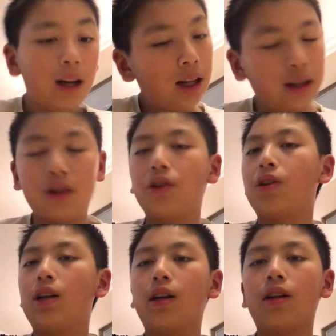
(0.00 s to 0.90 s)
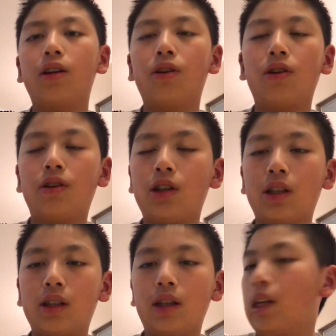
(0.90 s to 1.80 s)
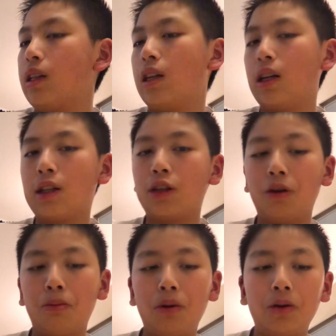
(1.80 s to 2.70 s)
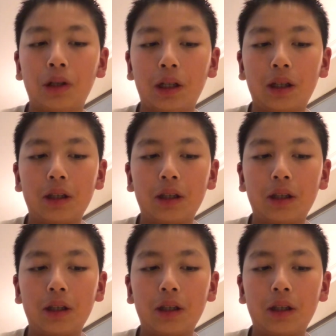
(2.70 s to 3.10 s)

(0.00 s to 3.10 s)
and they'll think you're just listening to music.